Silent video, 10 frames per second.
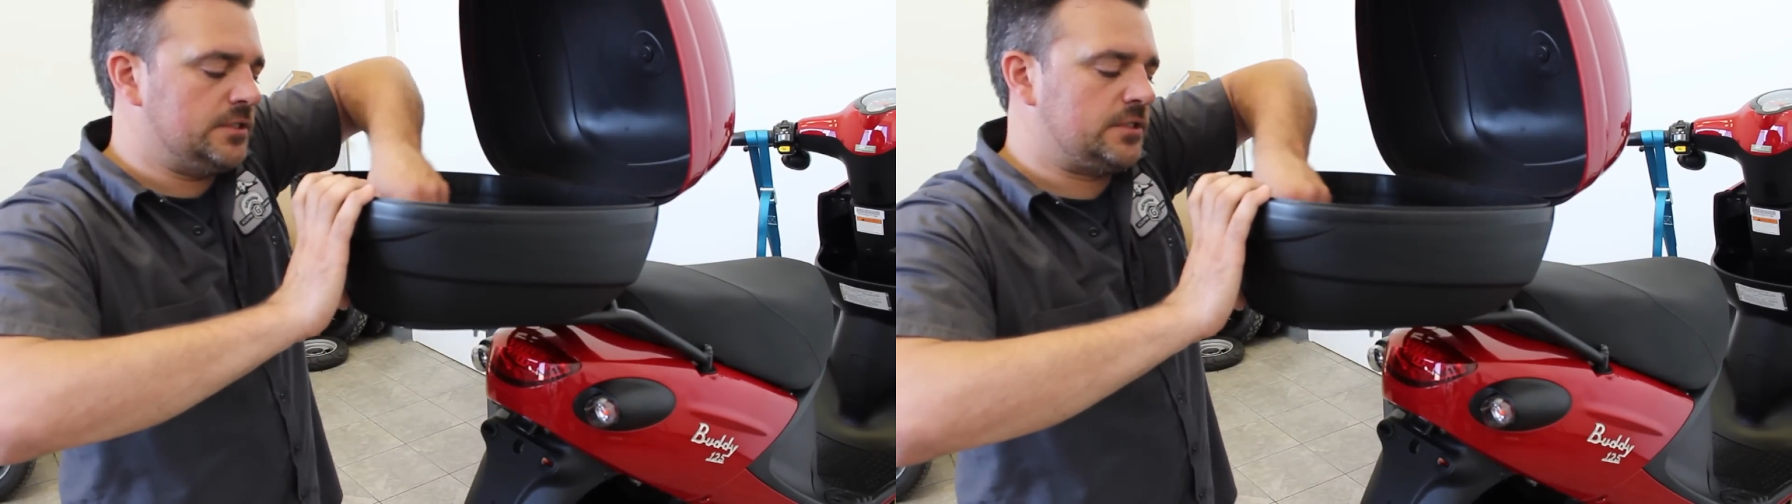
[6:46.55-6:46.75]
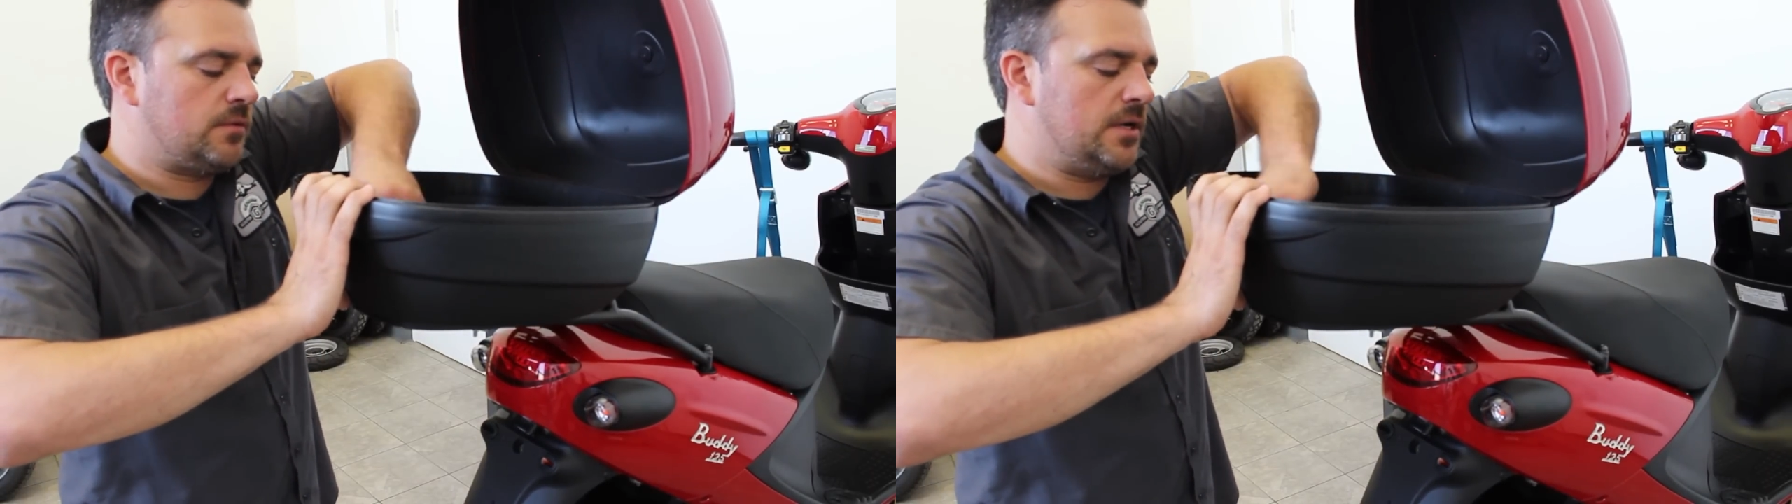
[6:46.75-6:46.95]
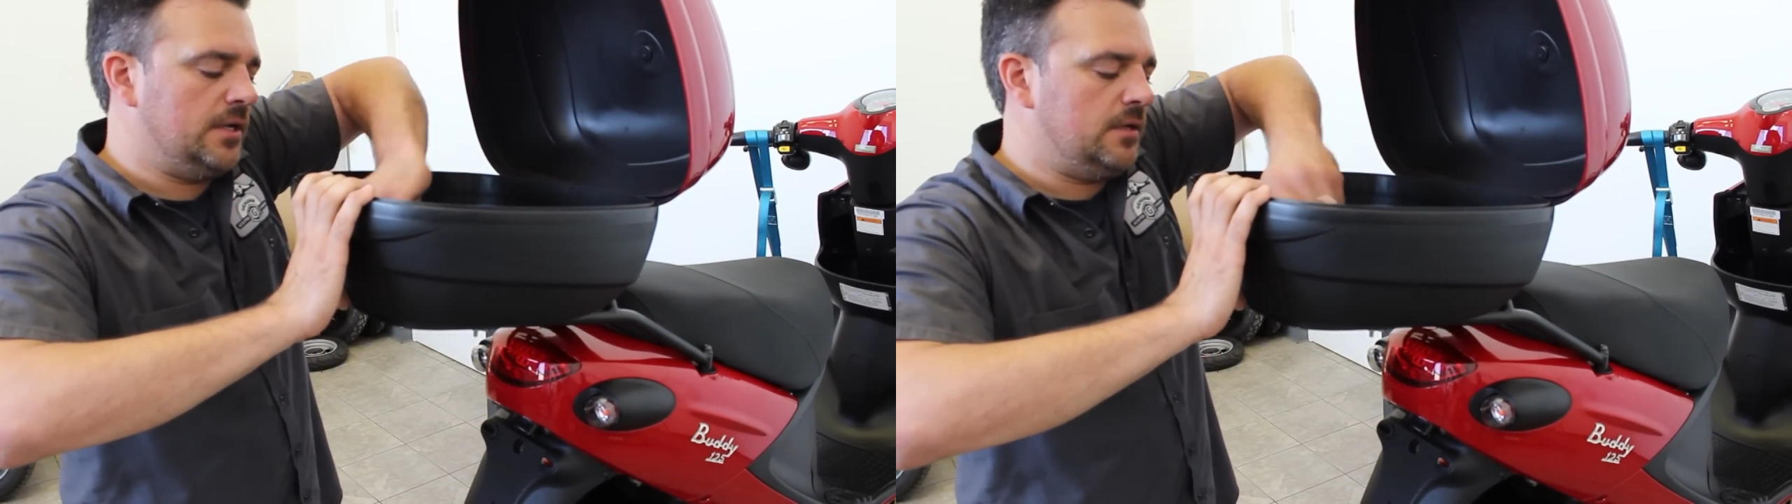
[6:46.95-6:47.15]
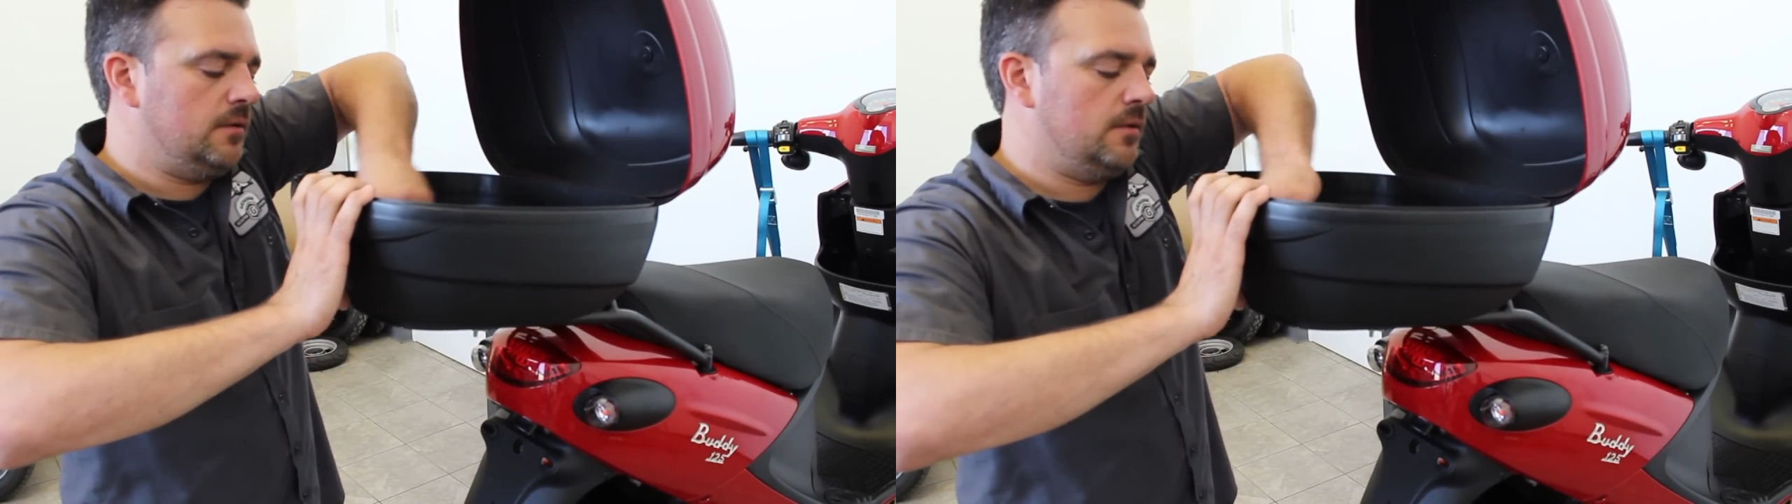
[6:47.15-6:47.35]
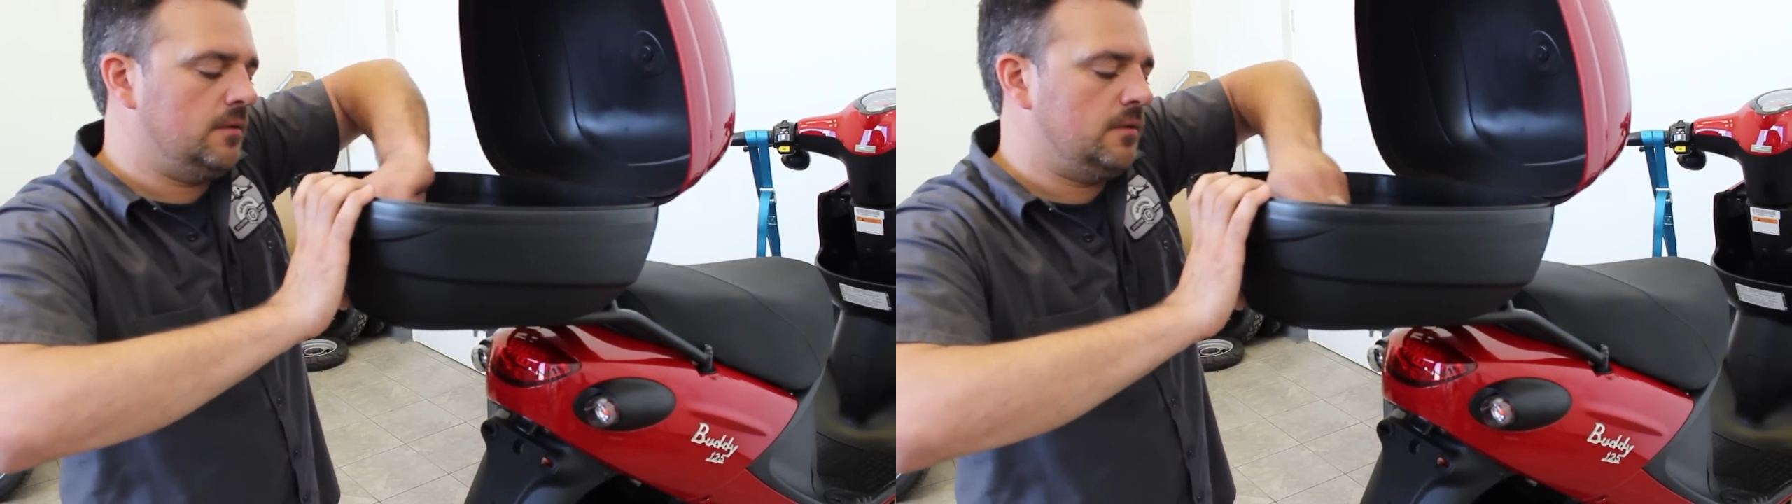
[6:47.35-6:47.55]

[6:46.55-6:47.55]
just thread it in.